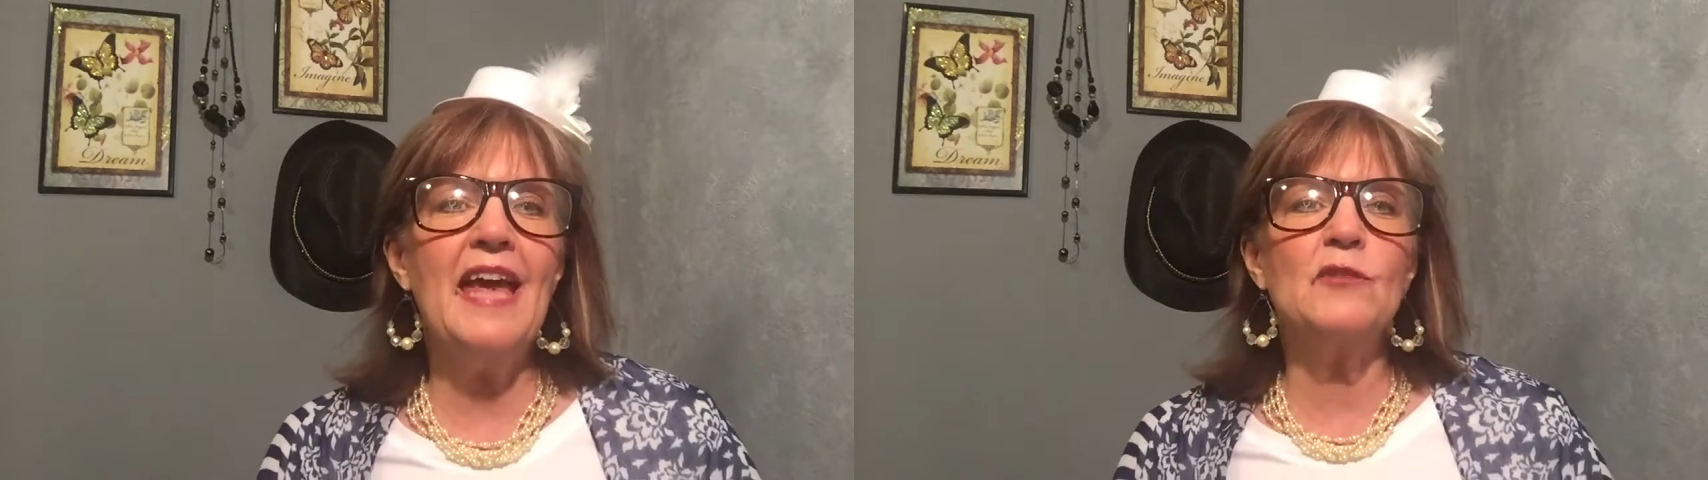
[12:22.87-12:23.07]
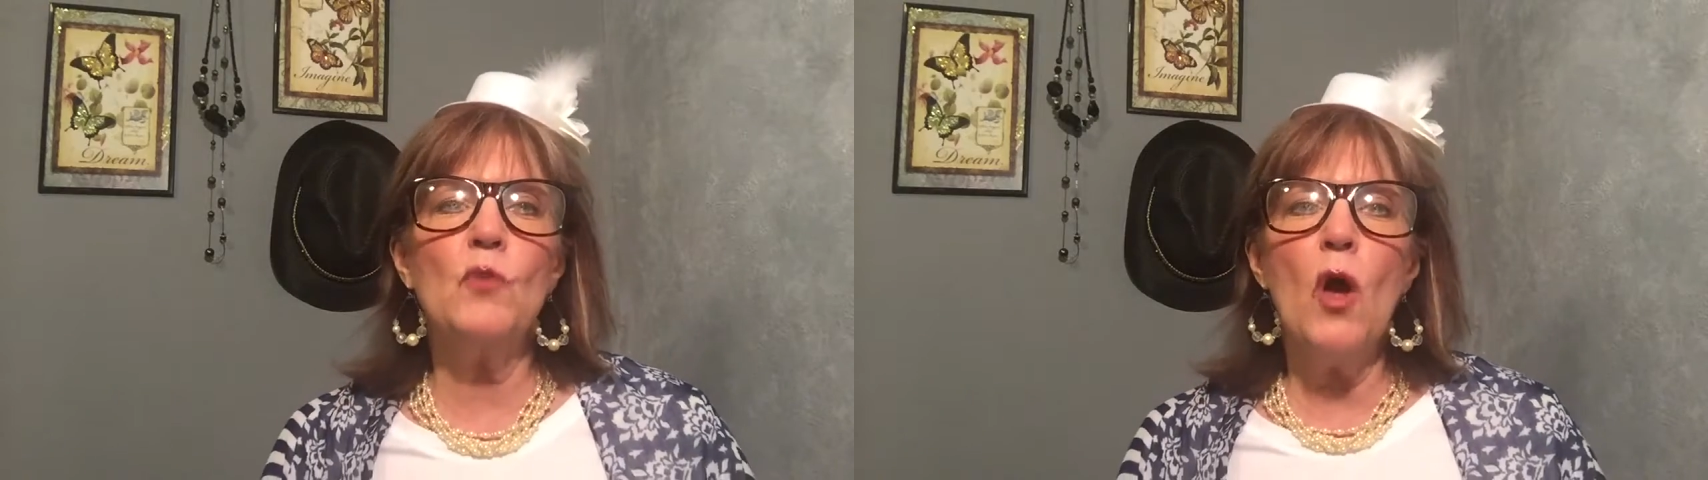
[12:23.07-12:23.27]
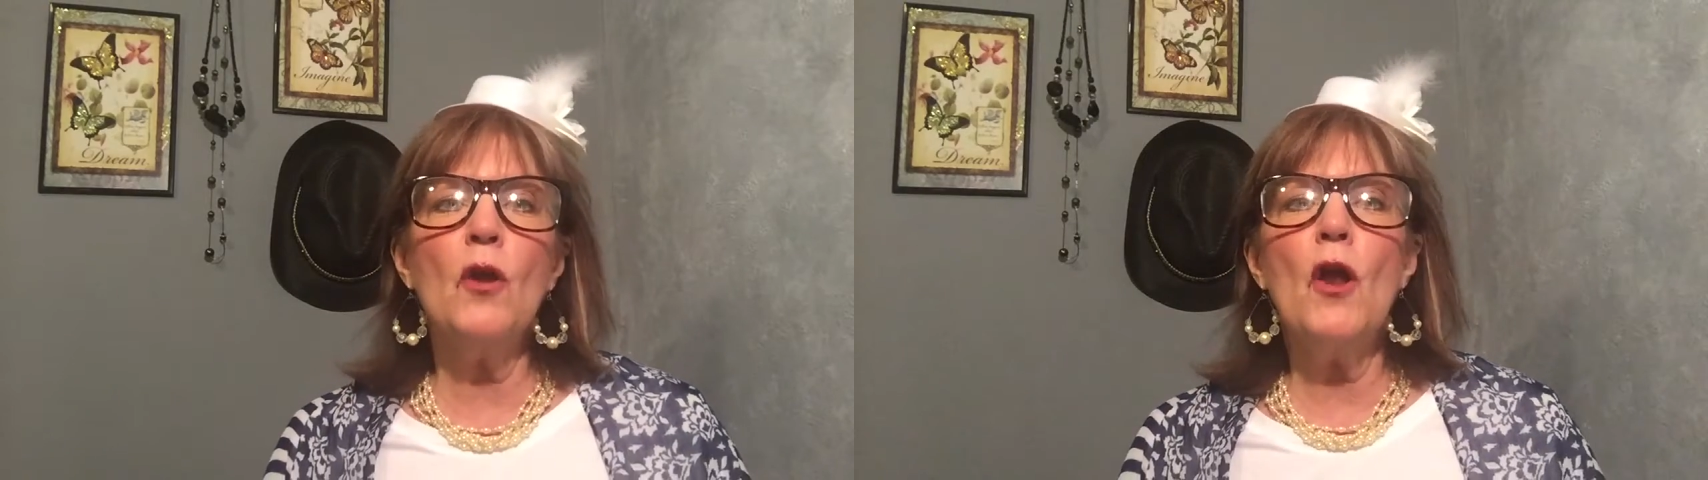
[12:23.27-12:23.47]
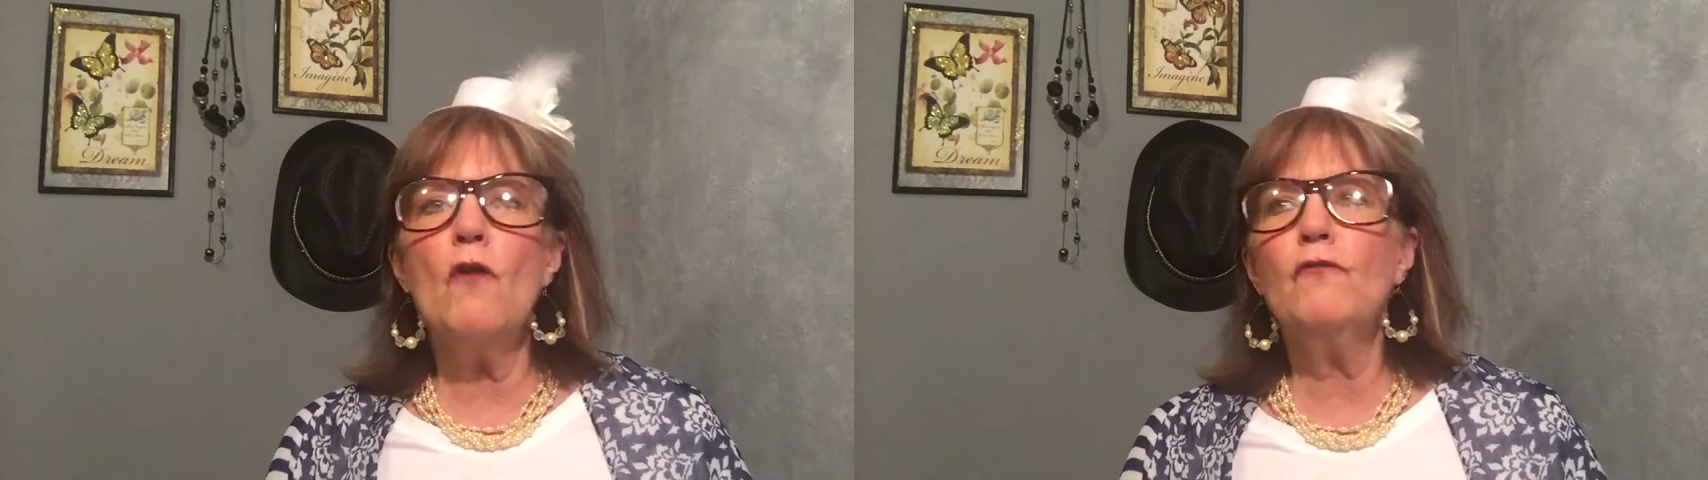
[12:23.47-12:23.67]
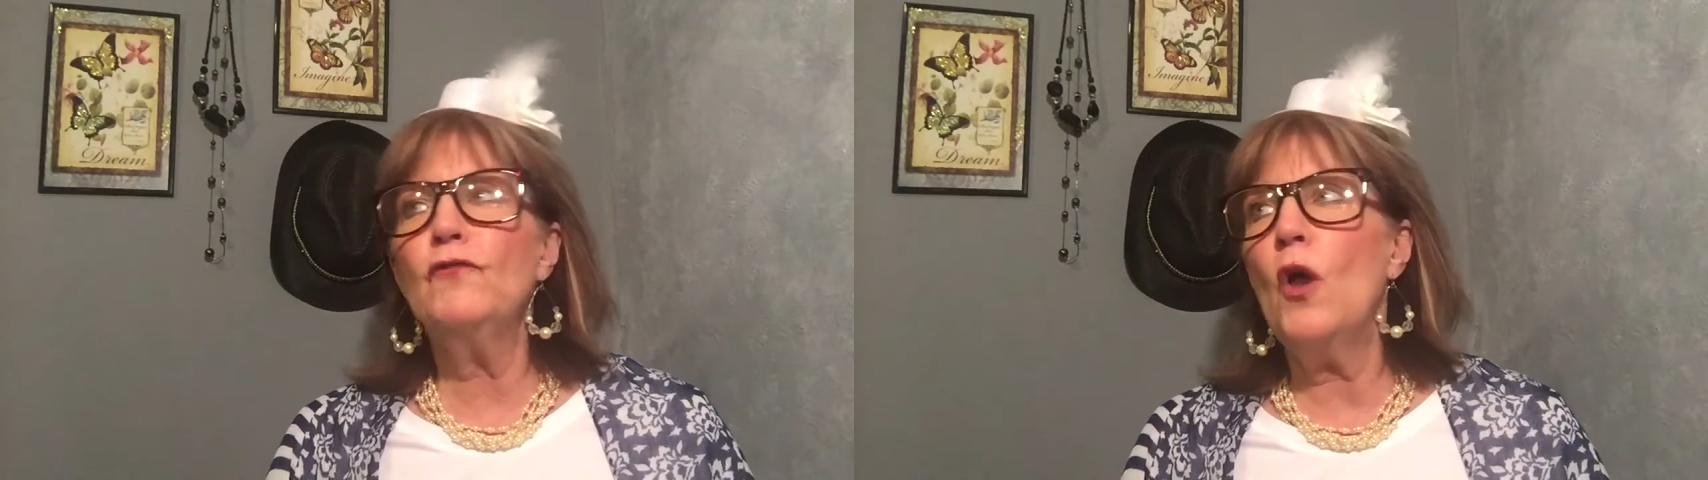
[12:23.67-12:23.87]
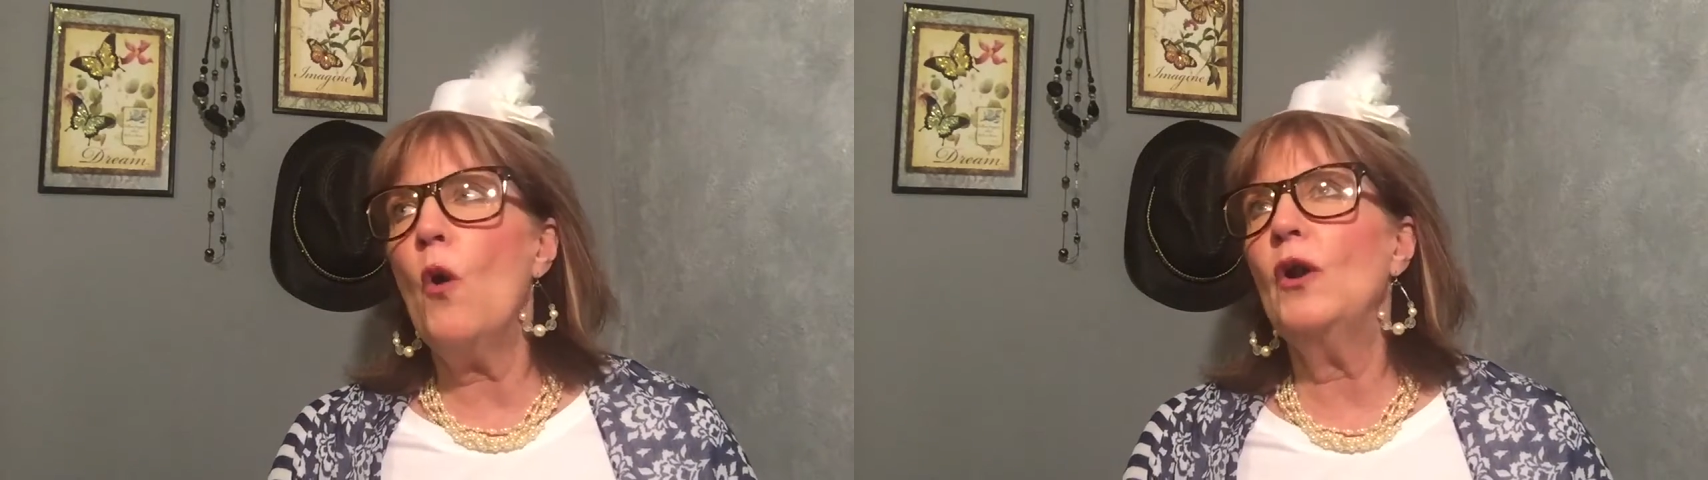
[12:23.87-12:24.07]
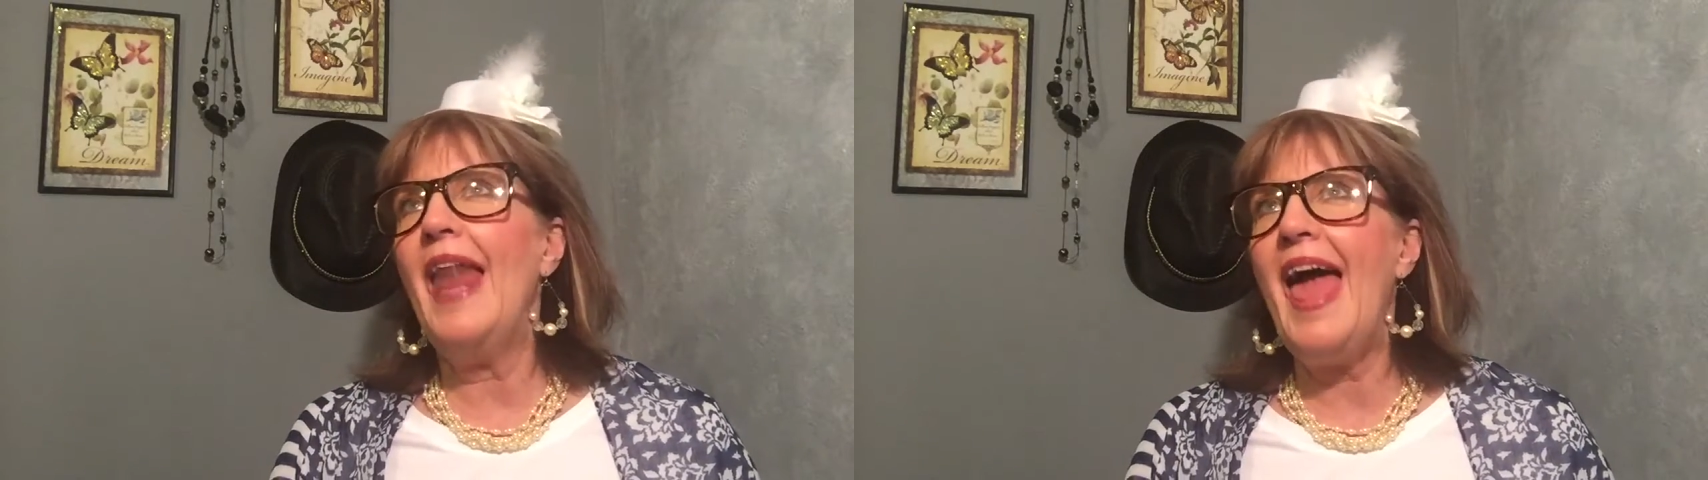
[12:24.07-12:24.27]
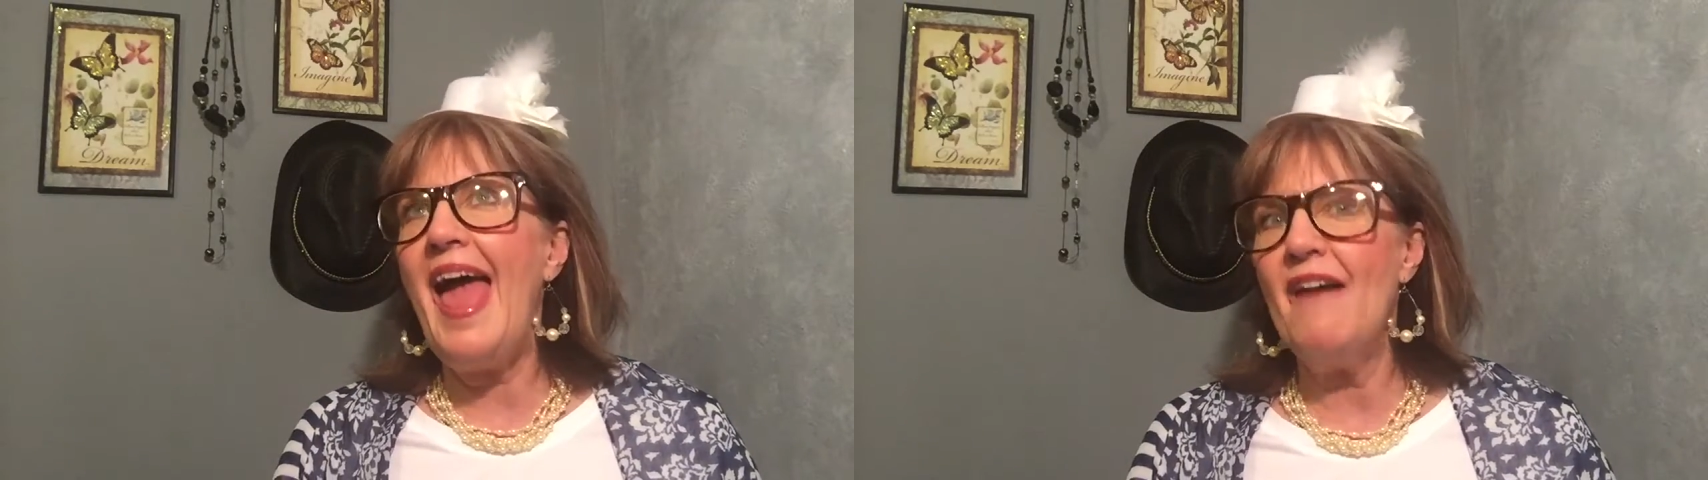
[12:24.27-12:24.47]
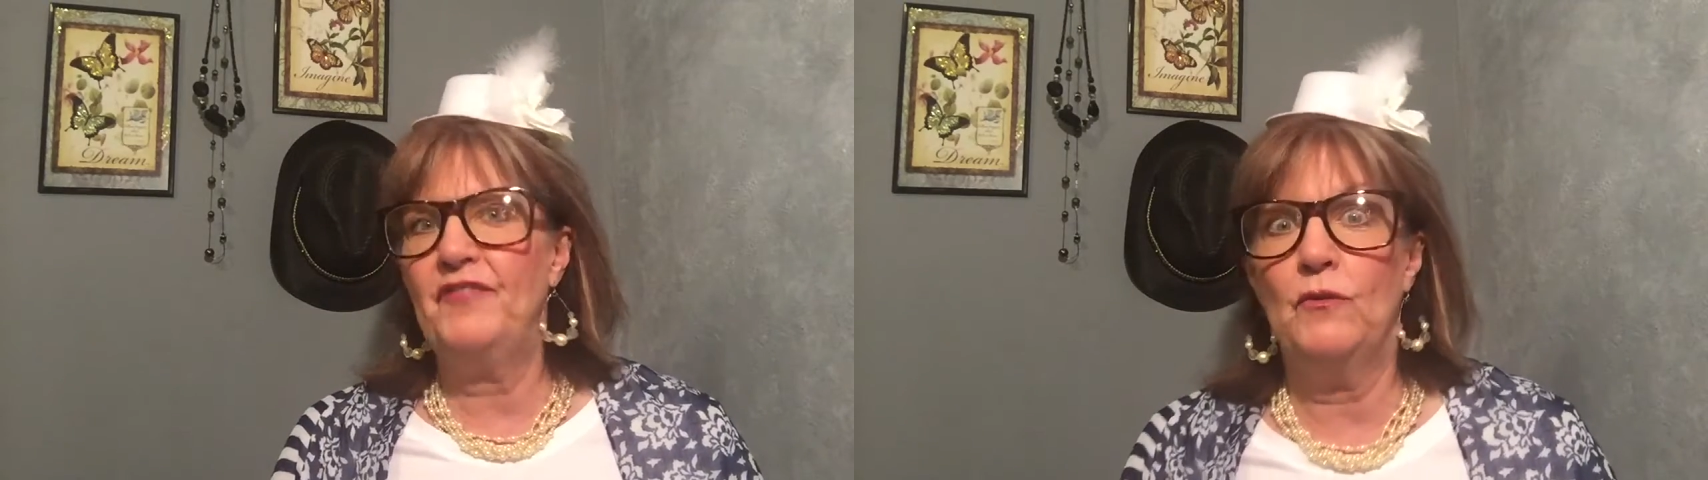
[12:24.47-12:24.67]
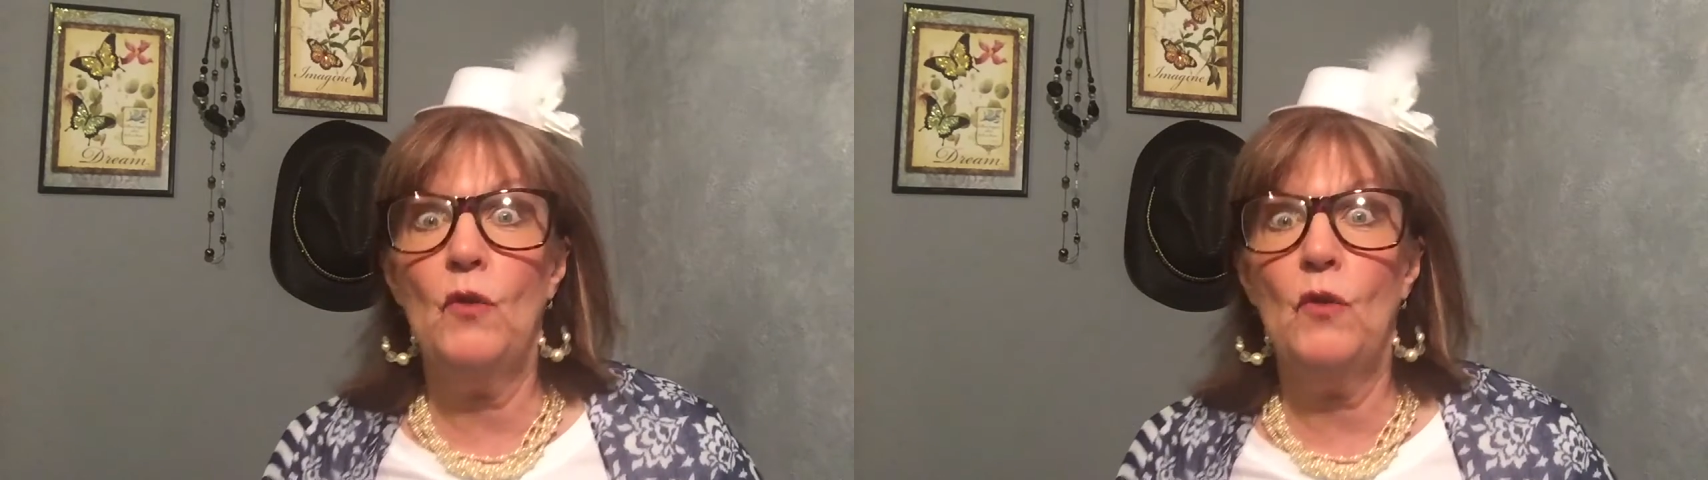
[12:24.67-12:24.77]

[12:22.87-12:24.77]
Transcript: that's rolling on floor laughing,